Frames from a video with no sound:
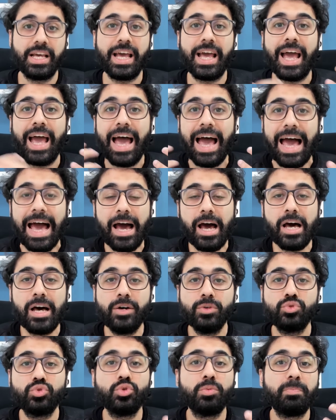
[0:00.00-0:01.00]

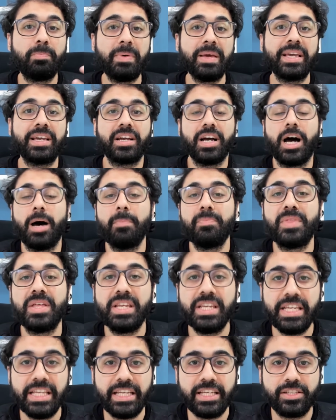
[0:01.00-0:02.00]
How to pick up the
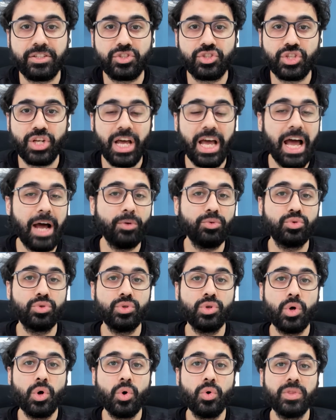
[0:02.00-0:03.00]
niche, how to
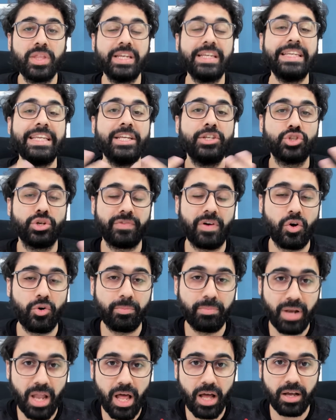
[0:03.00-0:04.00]
know the niche of our
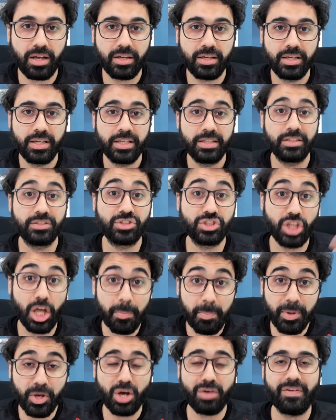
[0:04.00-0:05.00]
blog, the
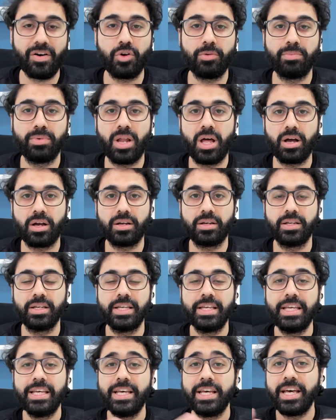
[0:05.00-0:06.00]
topic of our blog.
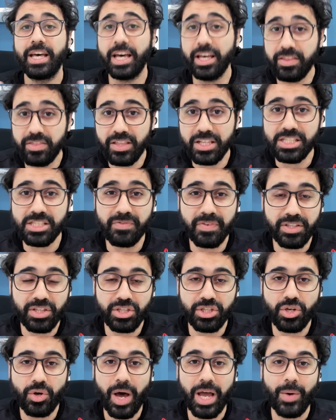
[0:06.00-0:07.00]
In this
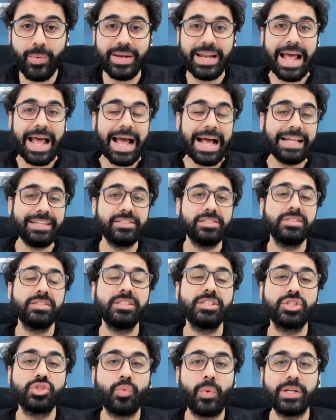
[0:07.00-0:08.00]
video, I want to answer
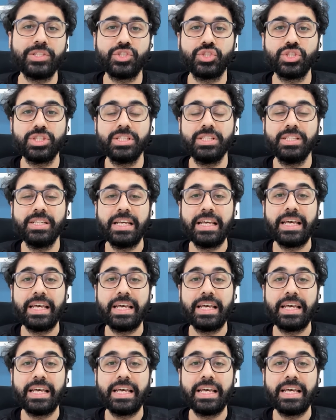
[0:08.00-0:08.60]
this question